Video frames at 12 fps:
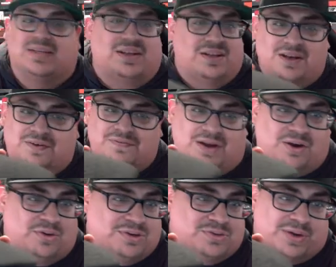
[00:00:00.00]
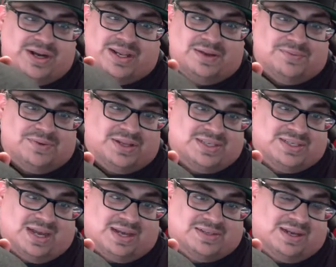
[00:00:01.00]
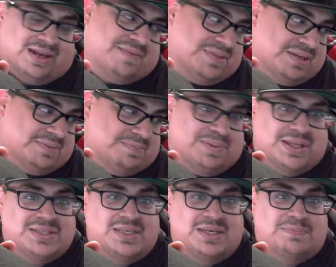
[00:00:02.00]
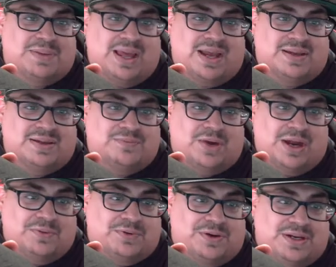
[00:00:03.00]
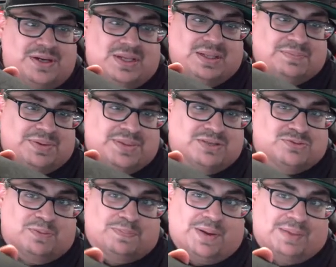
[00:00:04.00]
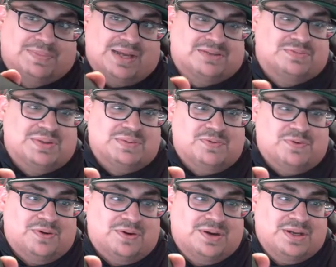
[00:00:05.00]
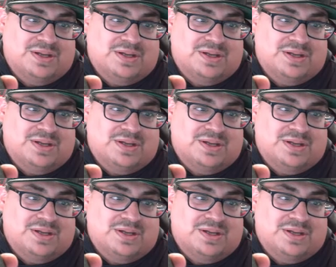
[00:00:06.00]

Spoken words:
I always wanted to get one of these hats. I have the basic black and white one, but this one popped out to me more.